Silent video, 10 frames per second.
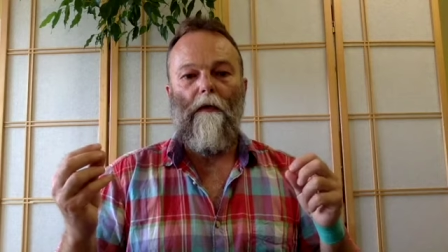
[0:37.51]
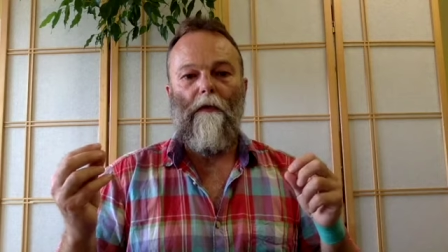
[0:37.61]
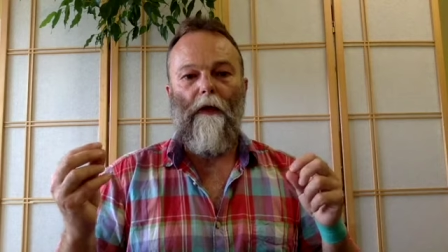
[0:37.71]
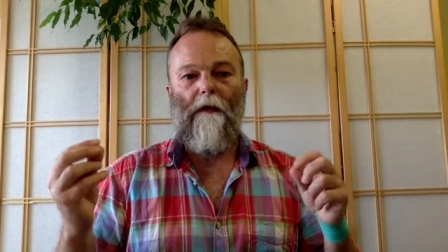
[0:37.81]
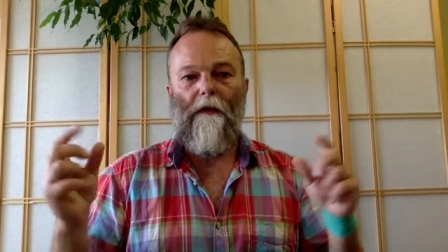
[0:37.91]

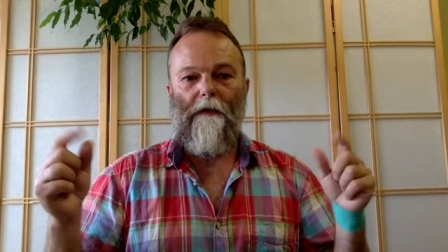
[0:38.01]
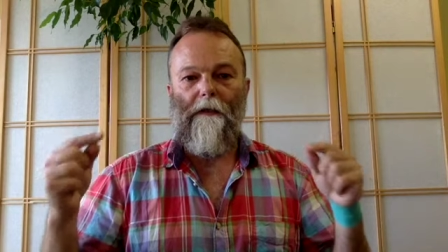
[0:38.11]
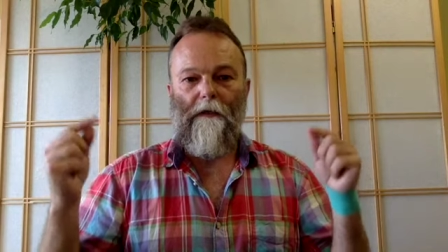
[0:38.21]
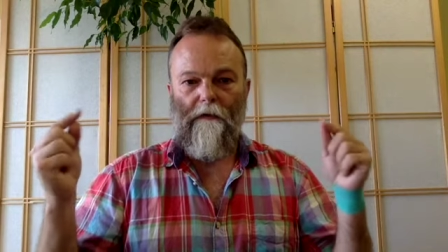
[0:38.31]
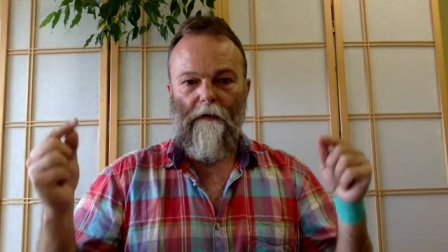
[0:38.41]
then this
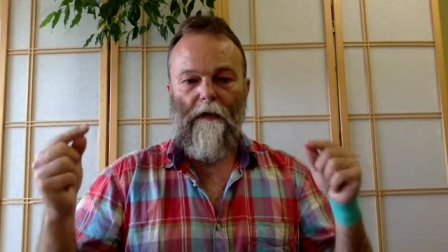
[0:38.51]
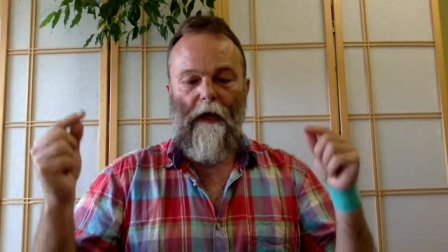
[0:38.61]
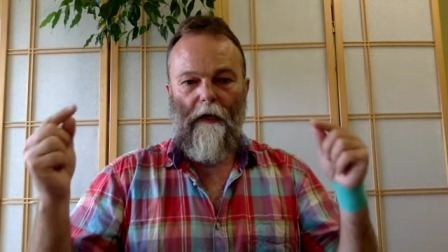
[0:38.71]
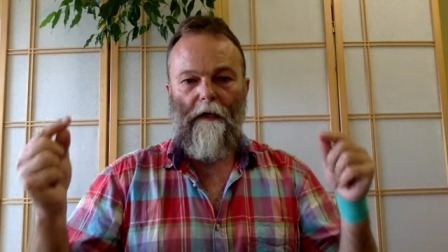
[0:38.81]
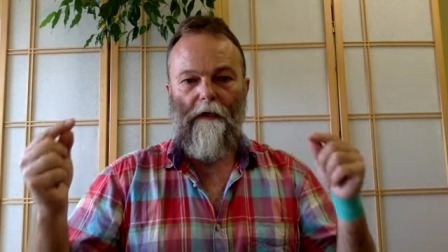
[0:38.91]
is
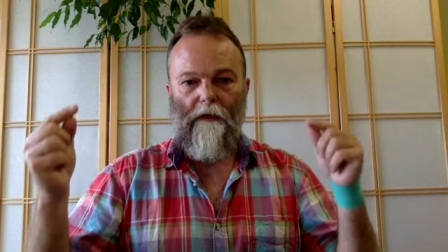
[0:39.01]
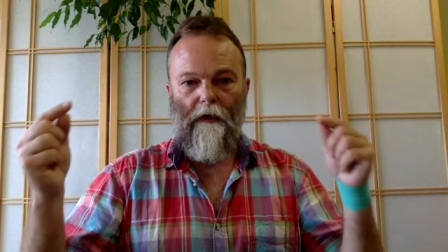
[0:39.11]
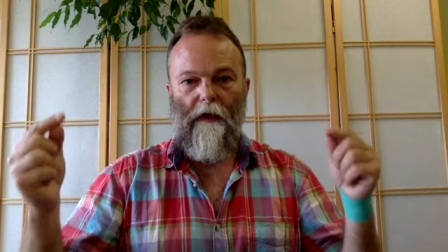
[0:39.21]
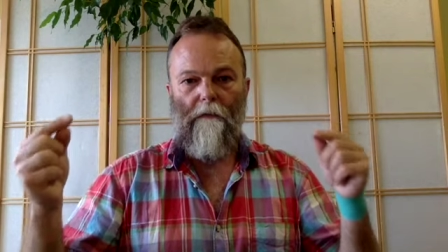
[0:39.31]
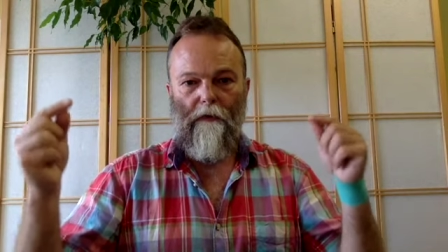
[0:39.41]
likely to
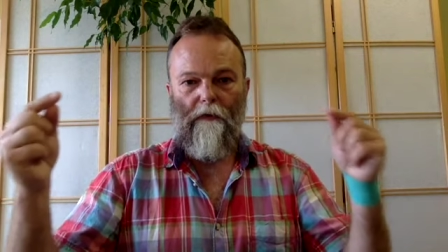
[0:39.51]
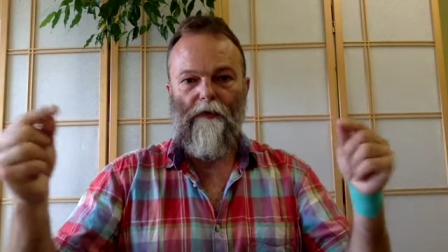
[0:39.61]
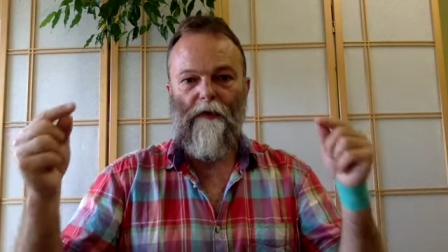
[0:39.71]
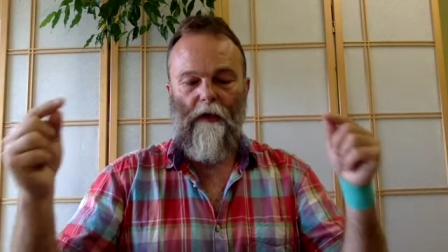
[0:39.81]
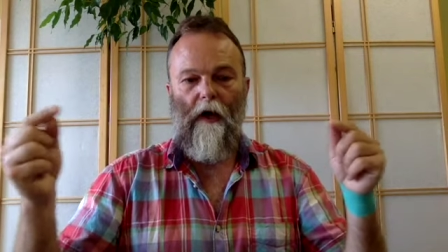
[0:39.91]
keep you
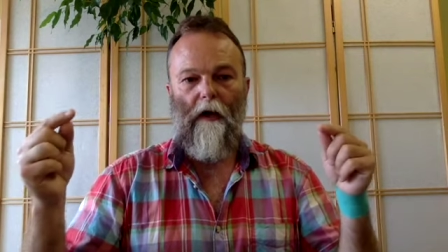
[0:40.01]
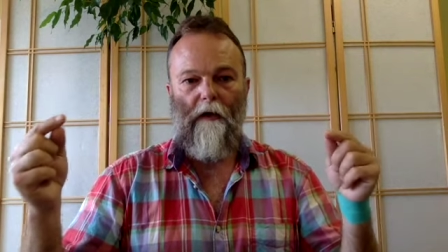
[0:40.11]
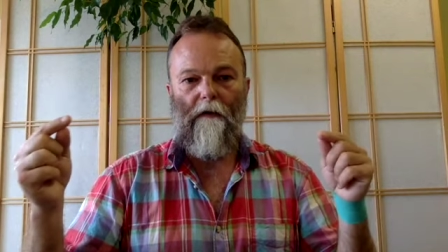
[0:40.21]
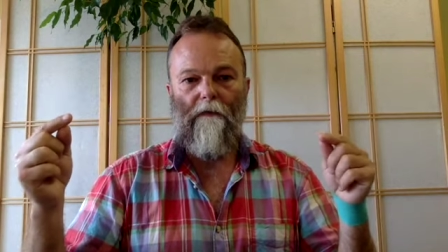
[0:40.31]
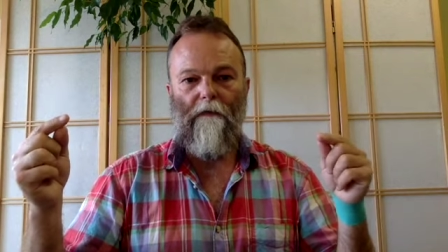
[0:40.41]
stuck
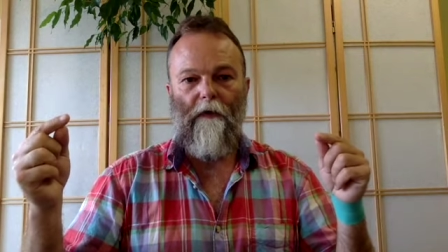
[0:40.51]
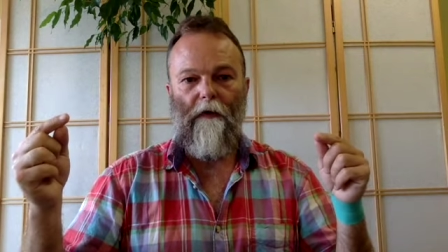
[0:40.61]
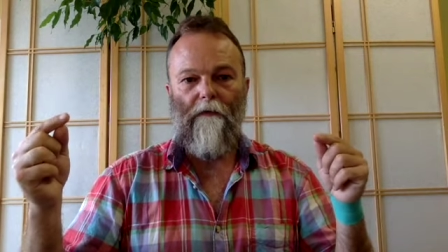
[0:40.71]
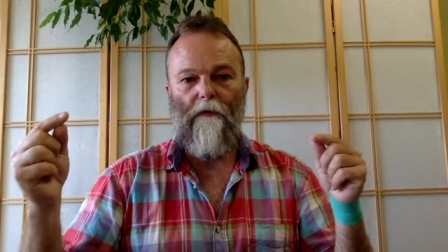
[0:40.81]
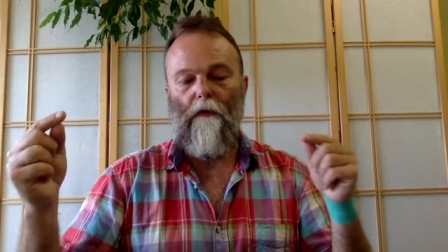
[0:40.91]
in a
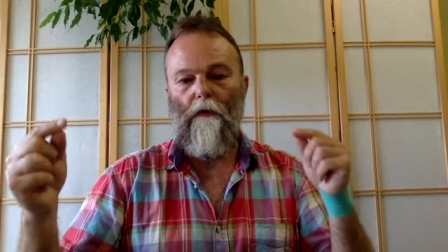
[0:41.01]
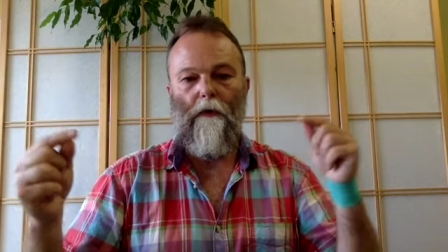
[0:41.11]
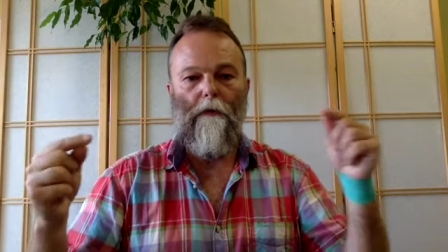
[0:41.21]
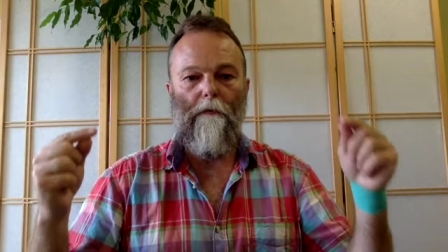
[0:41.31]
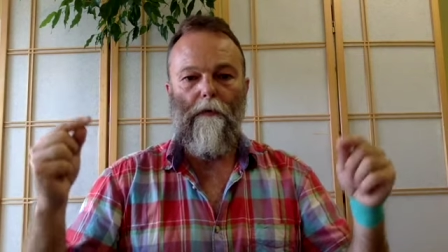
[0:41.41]
fearful
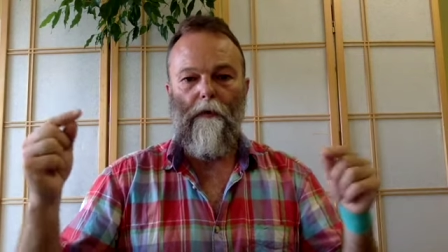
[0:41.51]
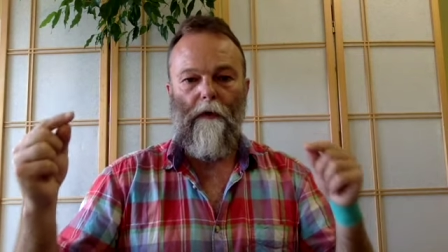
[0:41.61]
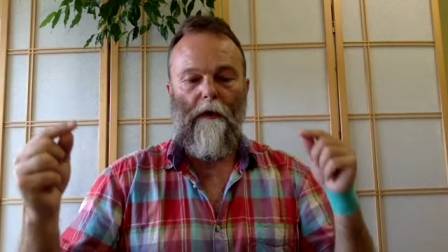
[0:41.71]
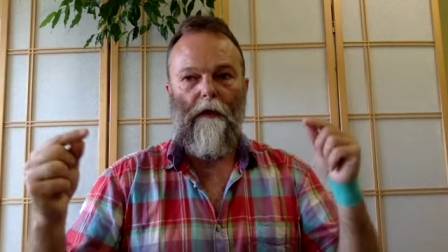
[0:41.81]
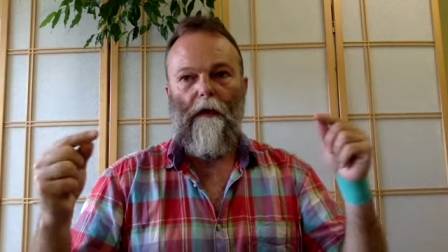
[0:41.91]
loop
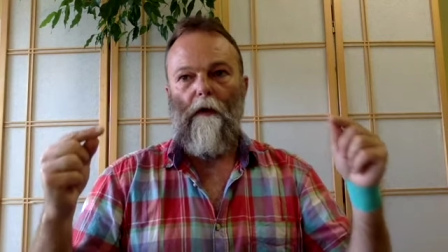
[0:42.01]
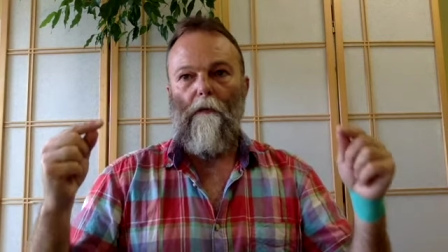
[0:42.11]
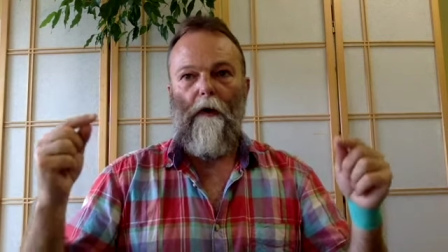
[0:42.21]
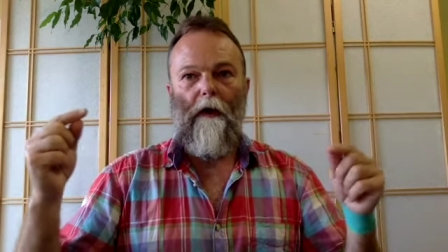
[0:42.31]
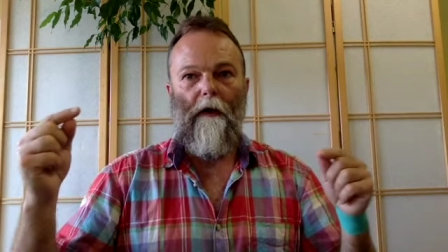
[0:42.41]

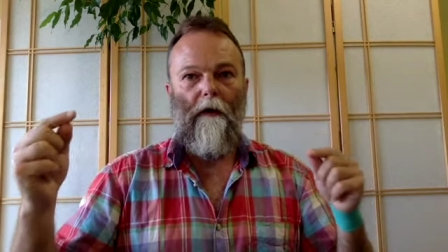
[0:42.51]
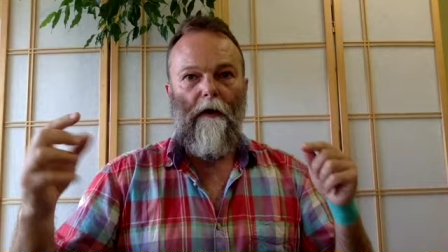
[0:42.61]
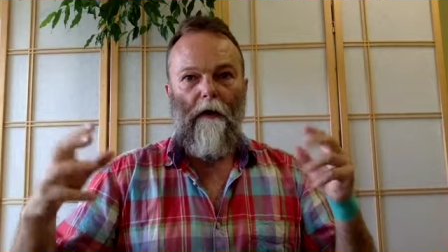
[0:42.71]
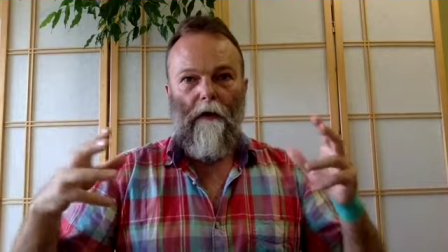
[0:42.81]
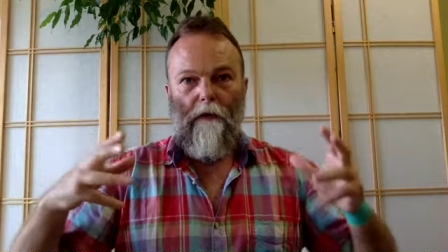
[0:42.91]
where
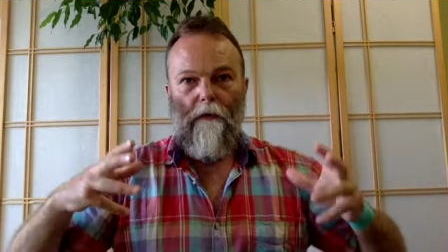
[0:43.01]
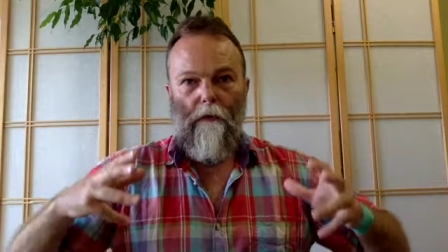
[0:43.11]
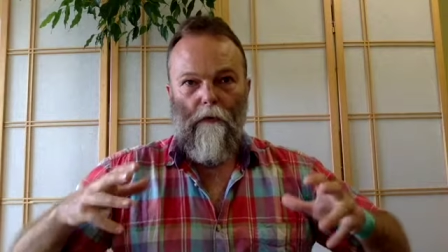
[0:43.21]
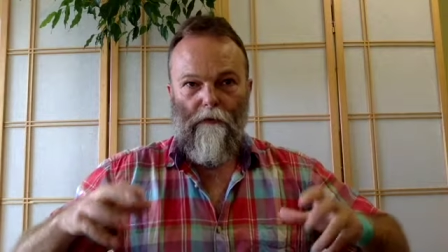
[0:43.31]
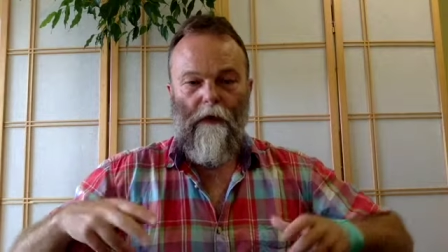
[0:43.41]

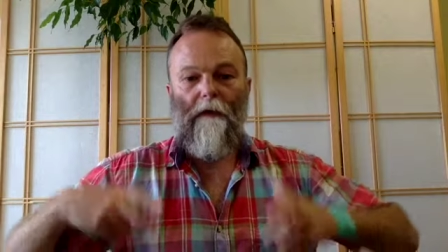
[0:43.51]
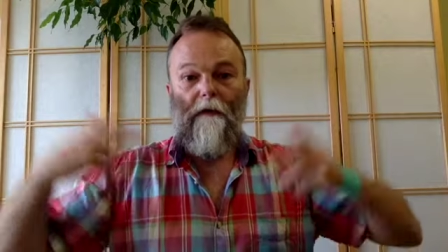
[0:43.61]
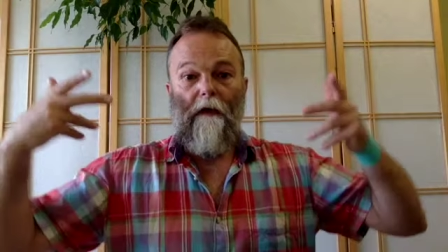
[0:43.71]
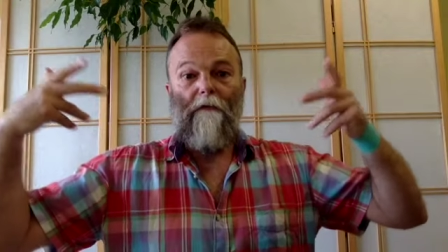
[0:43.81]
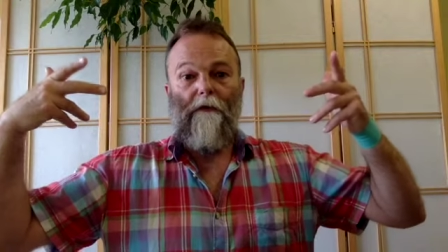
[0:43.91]
your adrenaline
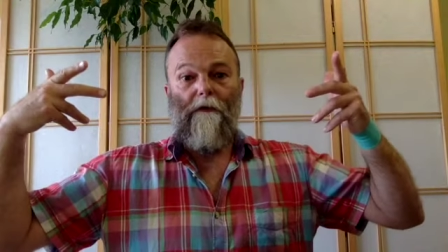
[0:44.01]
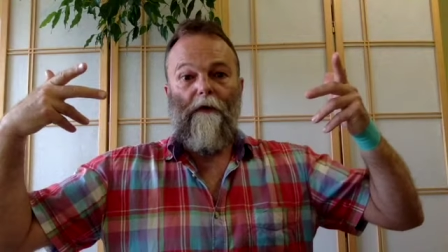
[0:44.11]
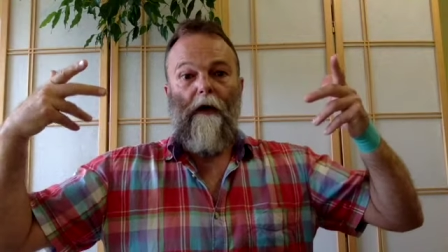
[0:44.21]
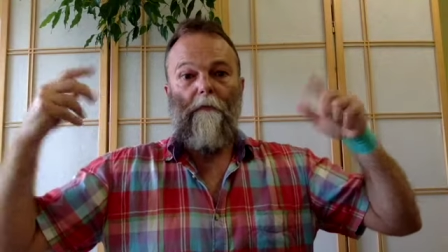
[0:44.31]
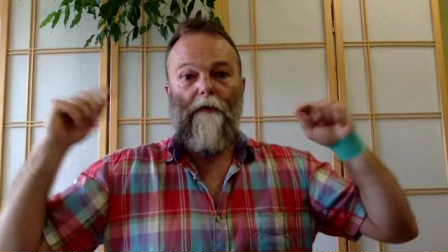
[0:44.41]
levels are
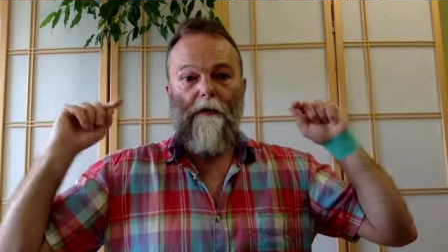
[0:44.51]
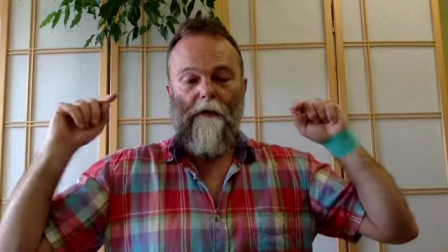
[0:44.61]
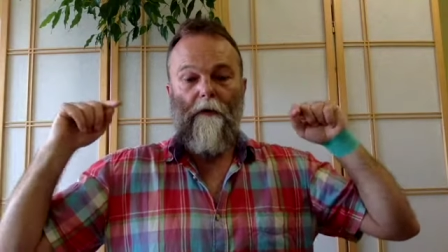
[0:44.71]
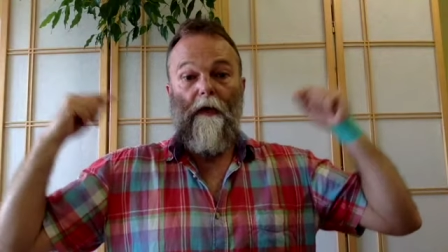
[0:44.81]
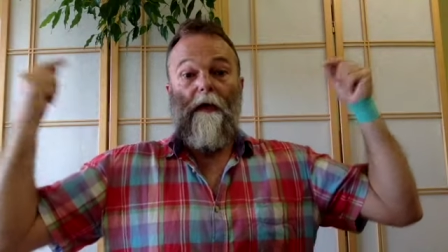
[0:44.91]
up, so
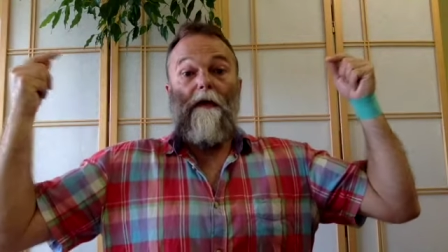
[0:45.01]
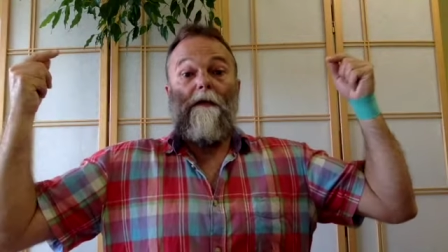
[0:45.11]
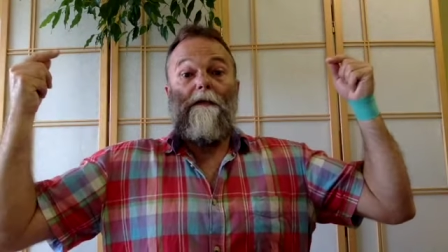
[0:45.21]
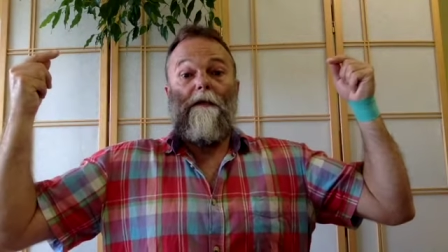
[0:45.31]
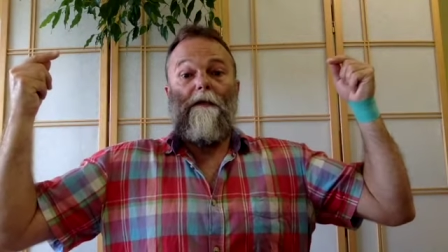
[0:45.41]
you hear the
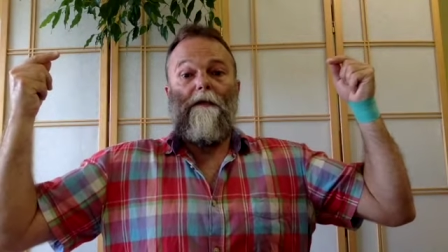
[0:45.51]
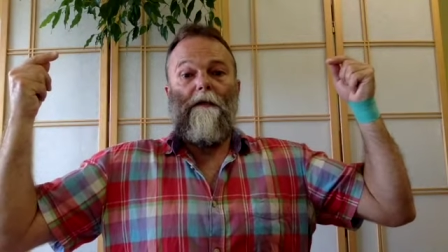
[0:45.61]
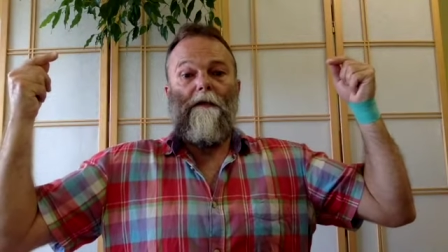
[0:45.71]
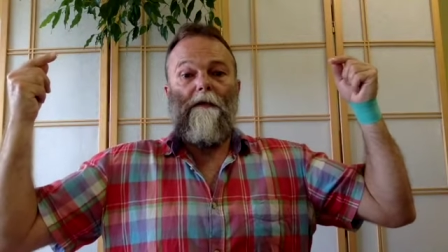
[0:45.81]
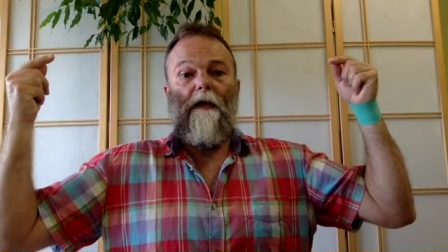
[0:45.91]

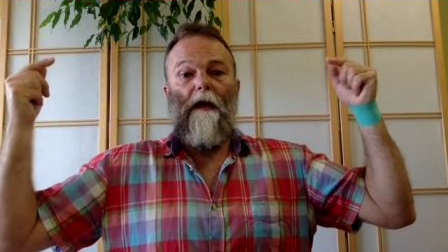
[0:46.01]
tinnitus,